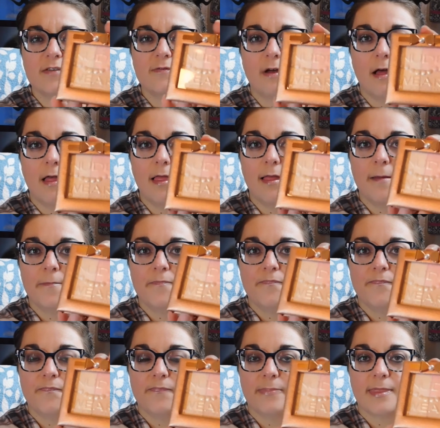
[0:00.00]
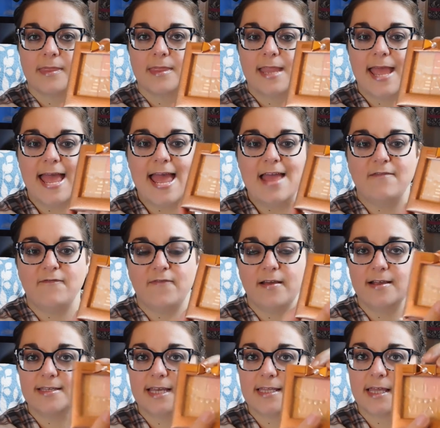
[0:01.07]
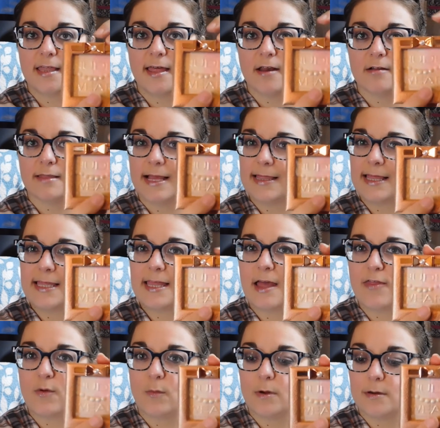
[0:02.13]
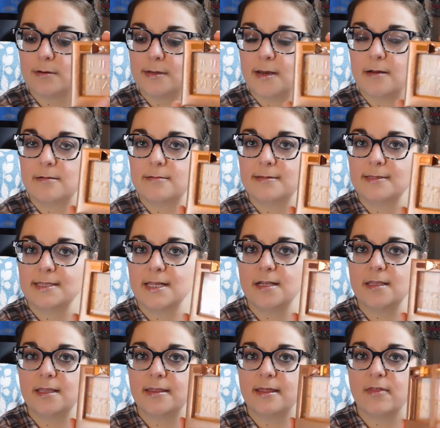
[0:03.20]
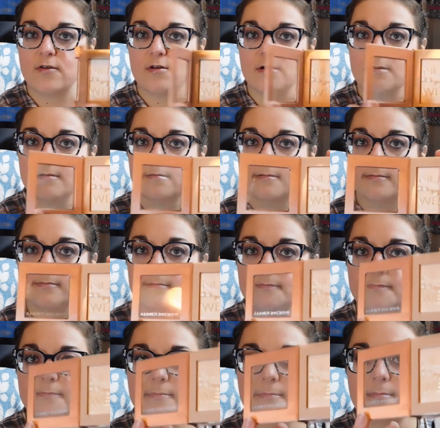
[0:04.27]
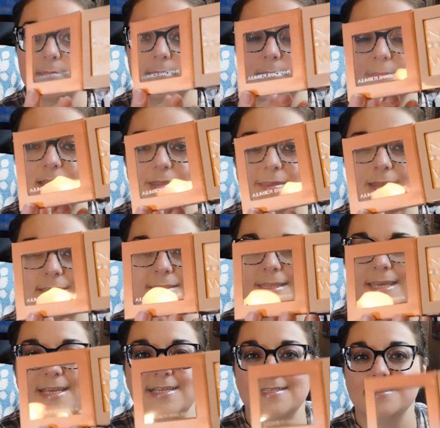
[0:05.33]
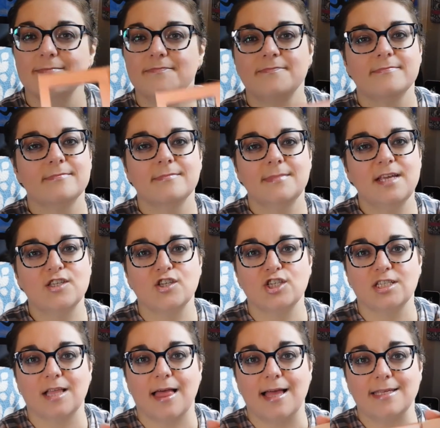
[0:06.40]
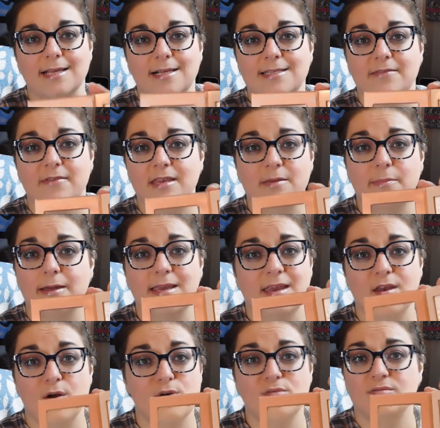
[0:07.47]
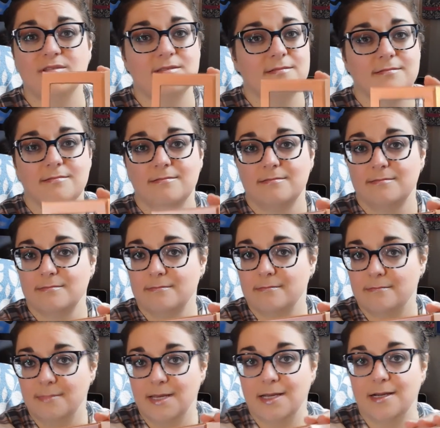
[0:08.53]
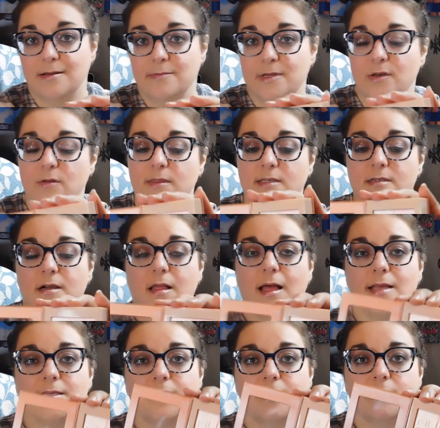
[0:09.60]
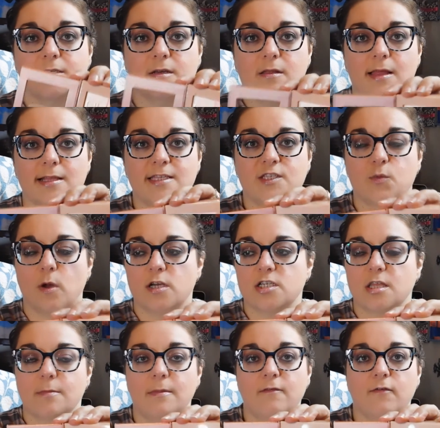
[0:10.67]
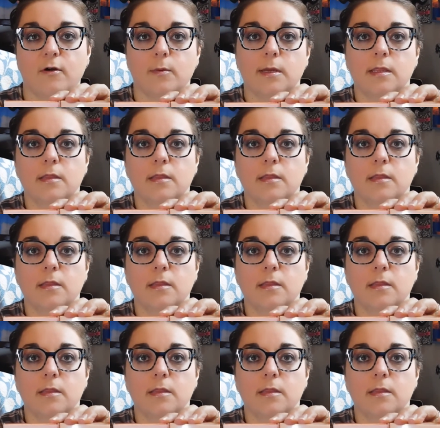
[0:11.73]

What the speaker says: of all, it feels like the leather, like the other one, you know? Little leather. And then these are just classics. If anybody knows makeup, you know these are classics. So let's swatch them before we